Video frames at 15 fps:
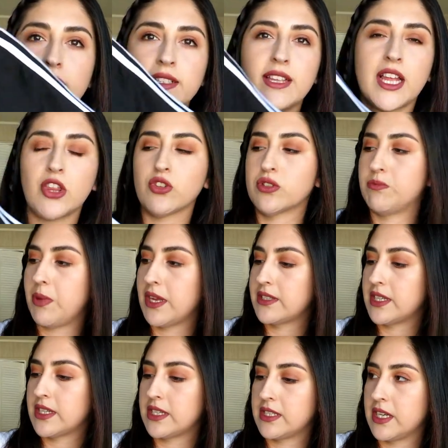It's like those
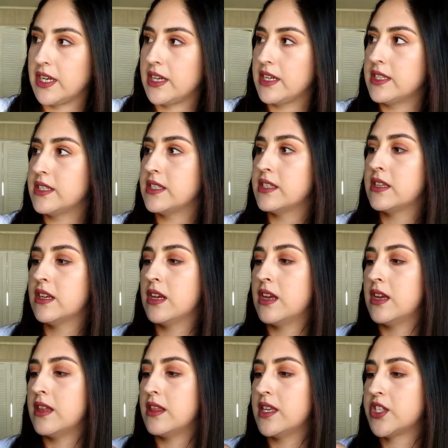basic Adidas.
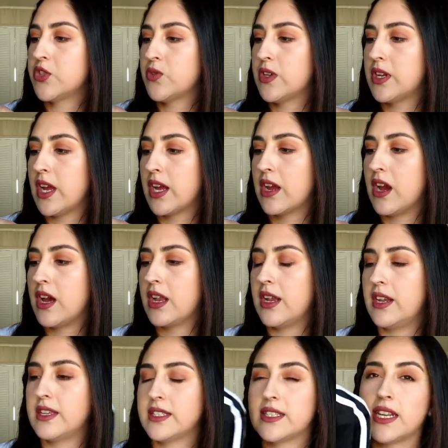This one I got
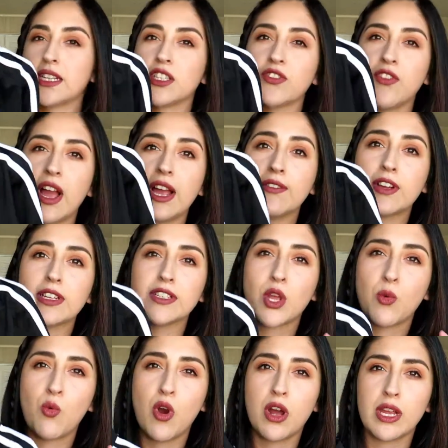in a size 5 because
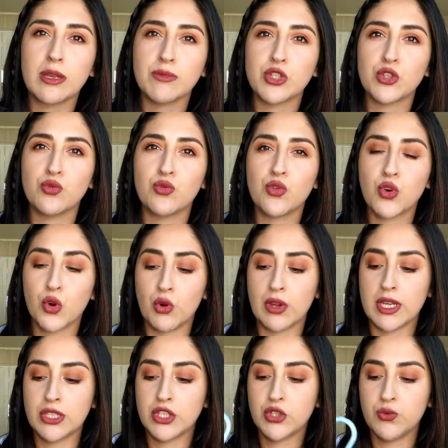I want him to grow
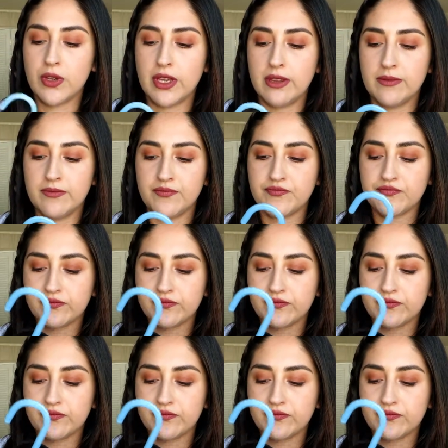into it.